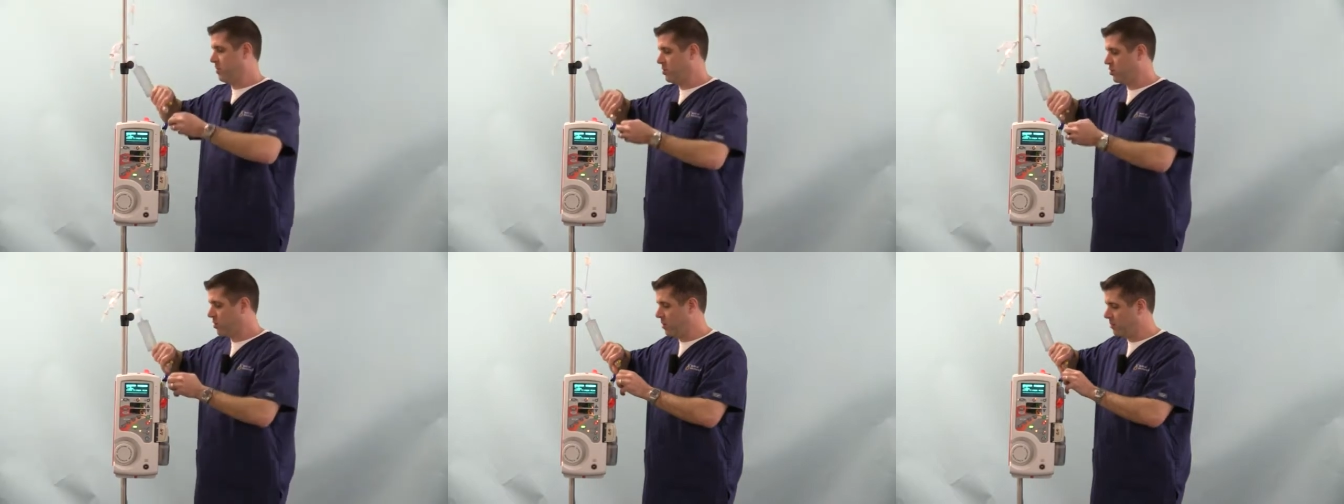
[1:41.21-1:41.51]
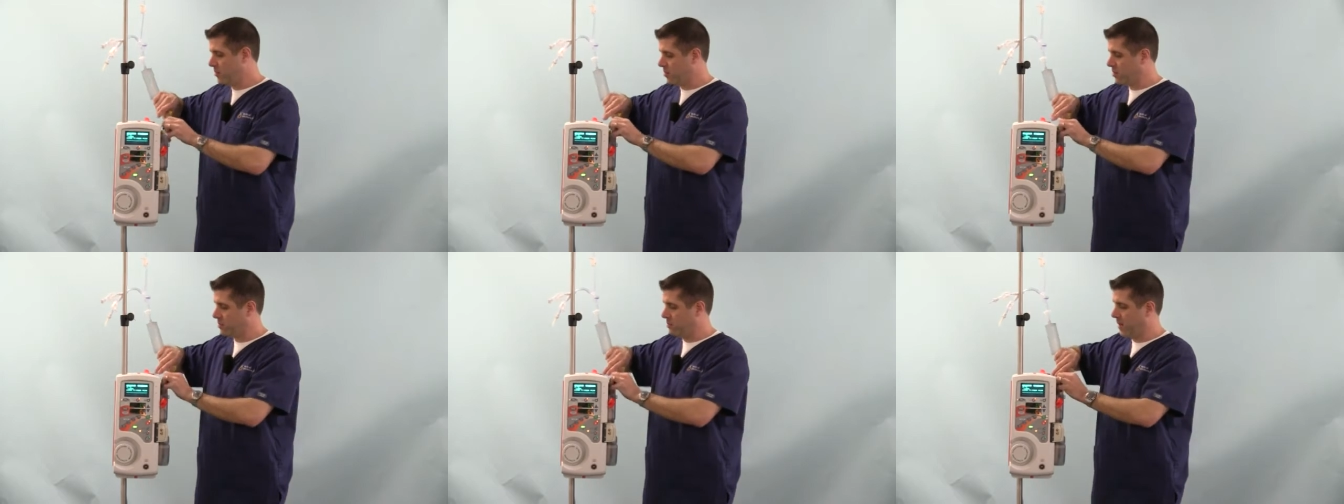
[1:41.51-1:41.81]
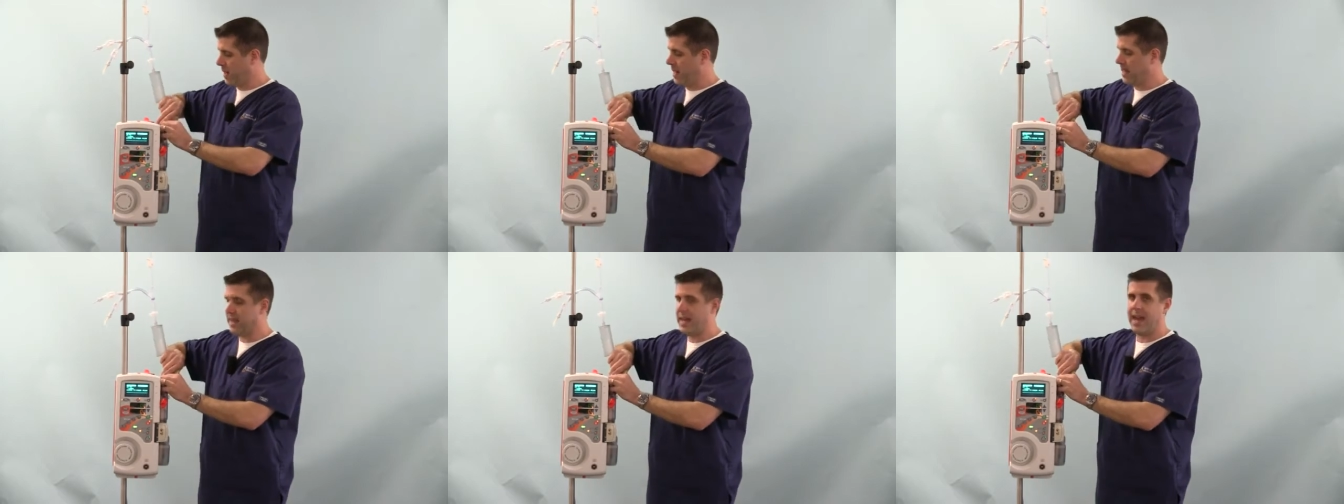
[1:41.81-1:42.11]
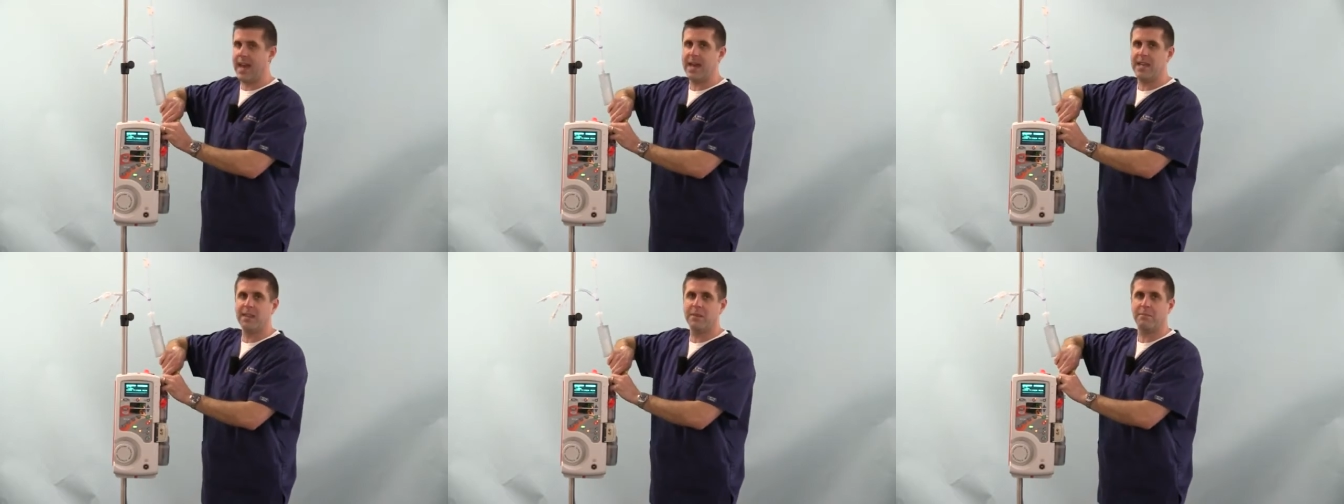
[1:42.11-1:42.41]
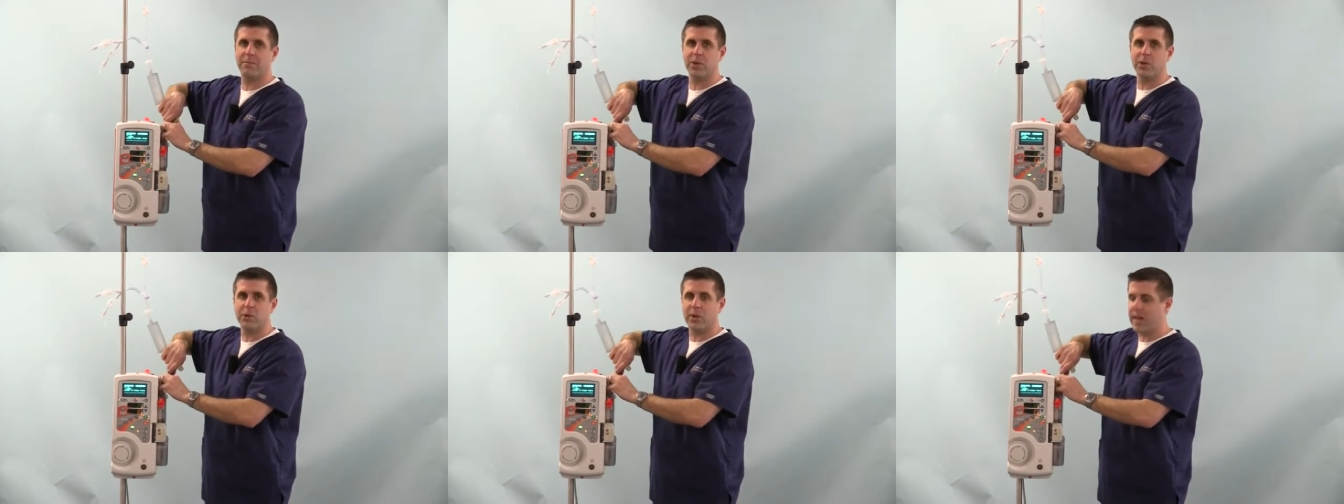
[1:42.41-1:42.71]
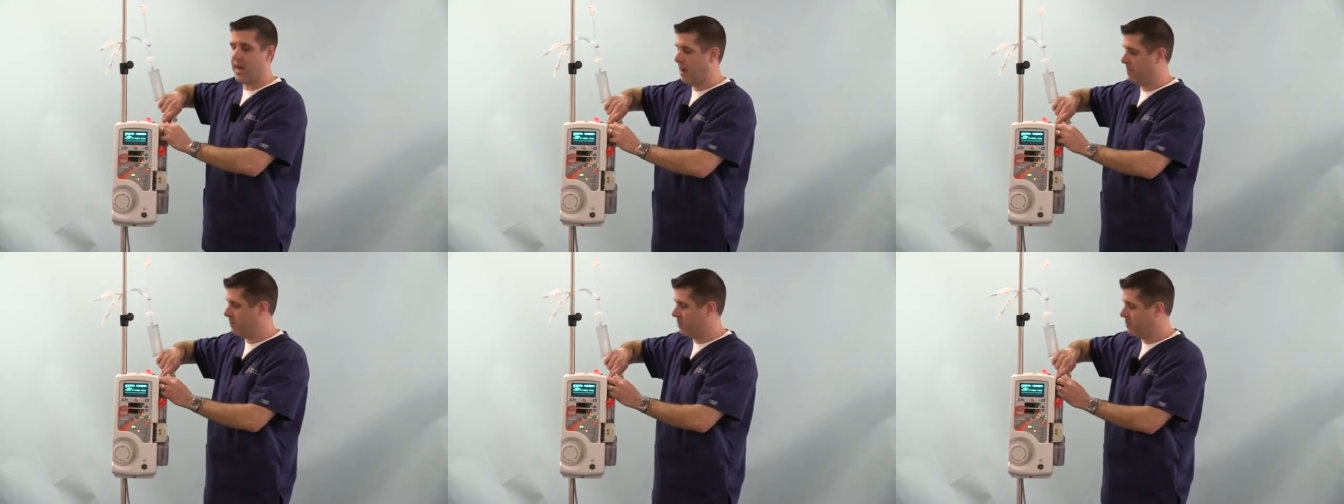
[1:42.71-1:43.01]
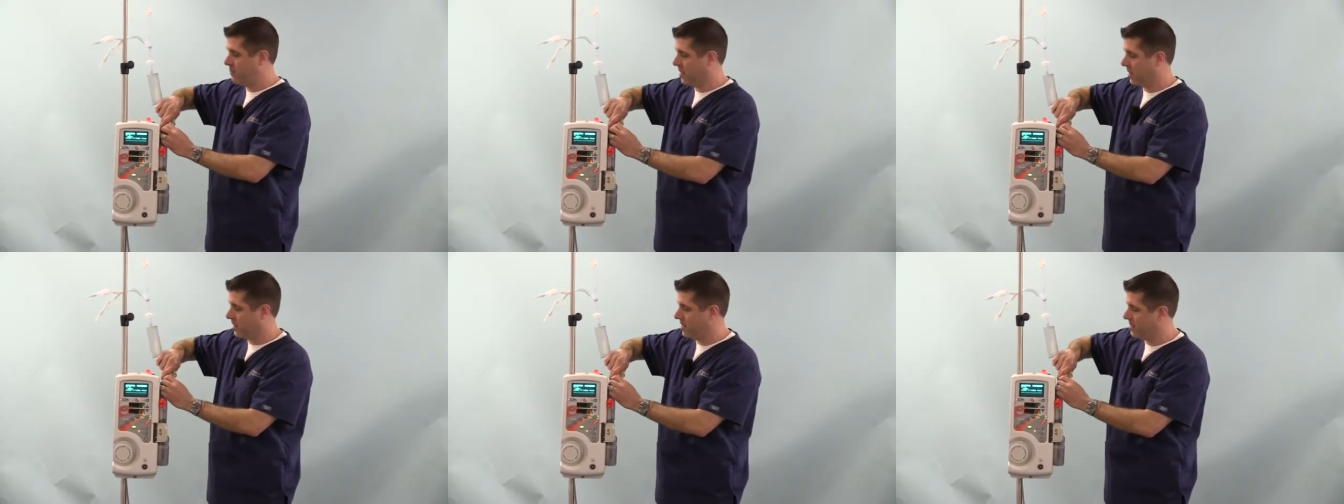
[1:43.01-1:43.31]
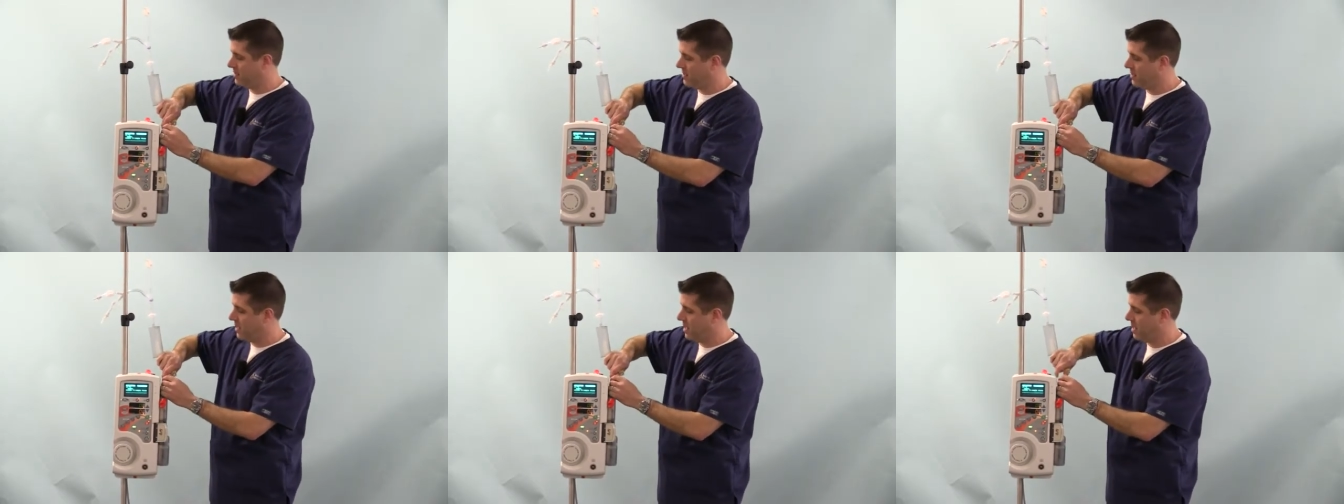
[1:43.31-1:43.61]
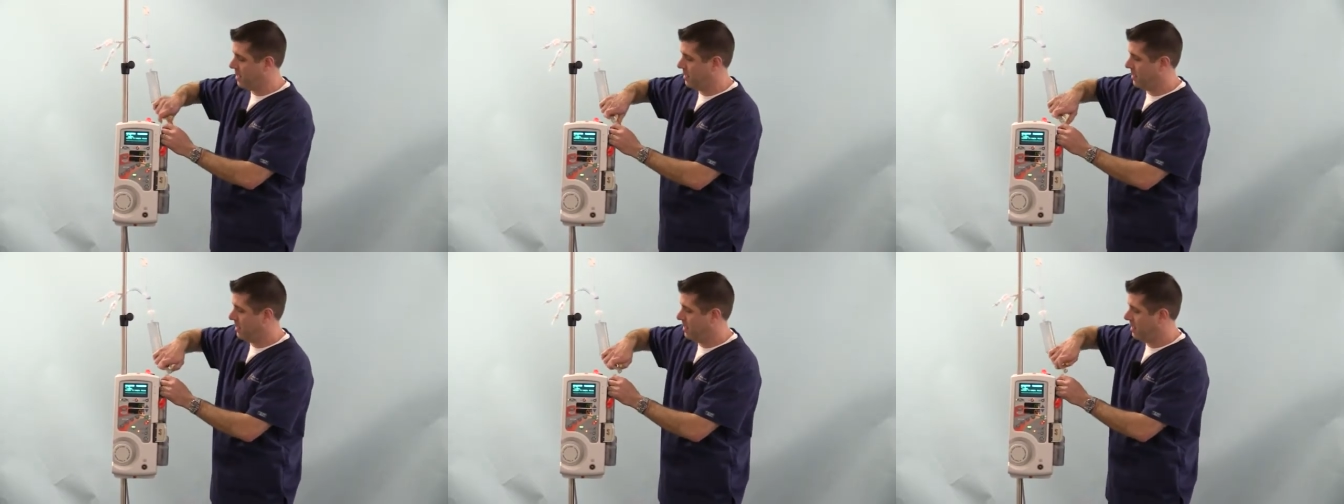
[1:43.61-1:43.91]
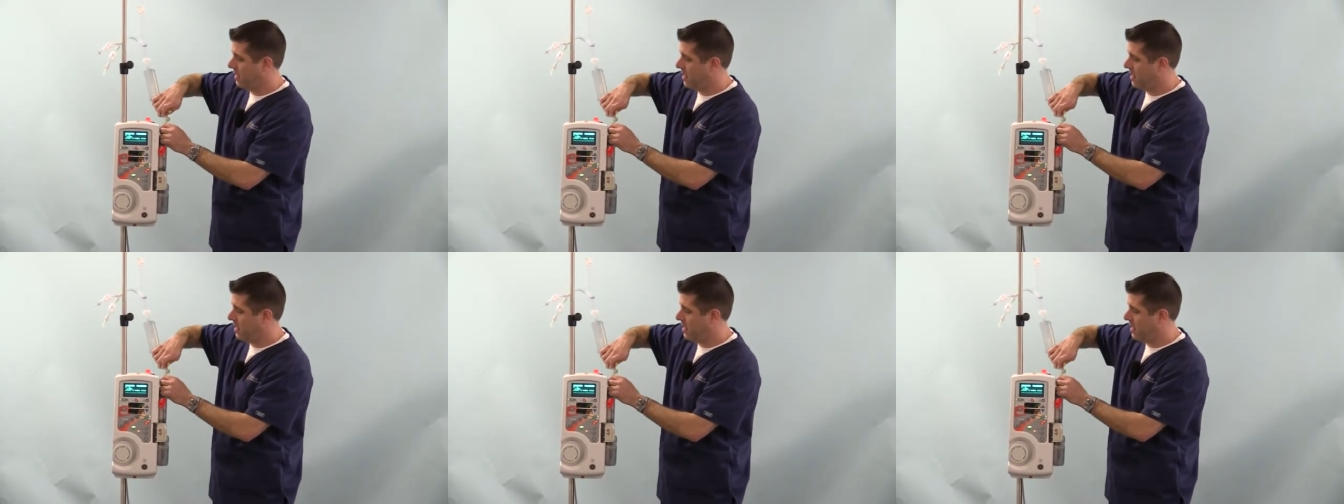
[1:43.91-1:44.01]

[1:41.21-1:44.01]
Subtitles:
the triple spike and the blue cap from the cassette